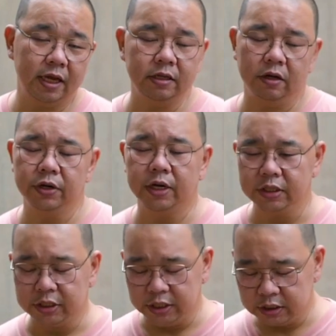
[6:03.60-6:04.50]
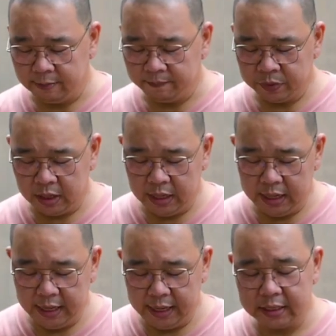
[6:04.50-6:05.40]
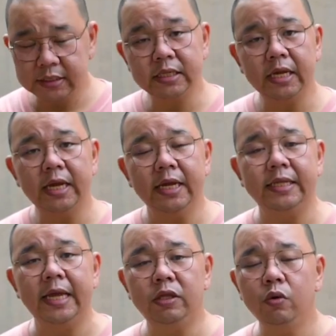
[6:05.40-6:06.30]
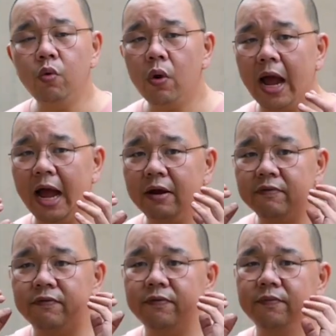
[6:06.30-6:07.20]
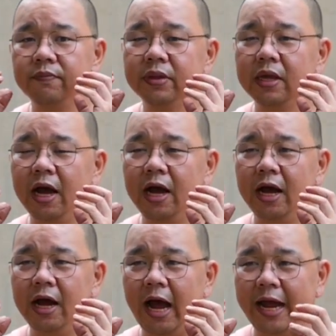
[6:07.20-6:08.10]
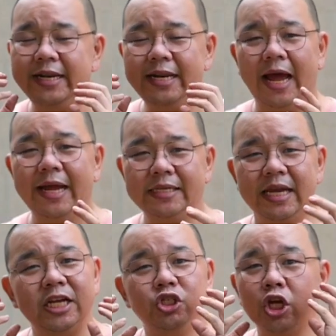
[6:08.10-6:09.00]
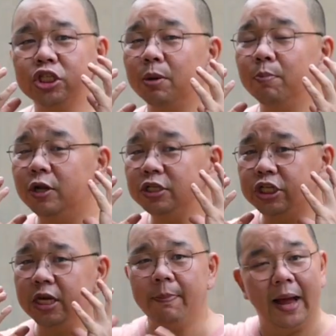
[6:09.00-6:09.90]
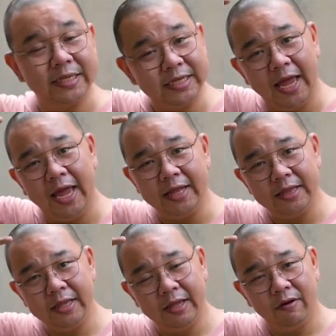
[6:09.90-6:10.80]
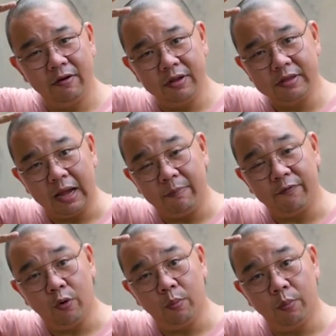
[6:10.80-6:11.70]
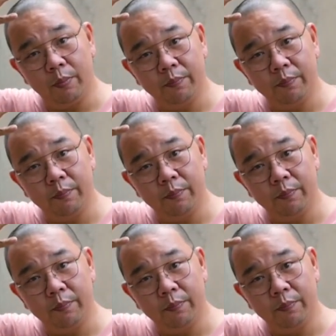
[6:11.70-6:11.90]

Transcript: in the other countries, is they do have a nice adjustable cheek pads and top foam.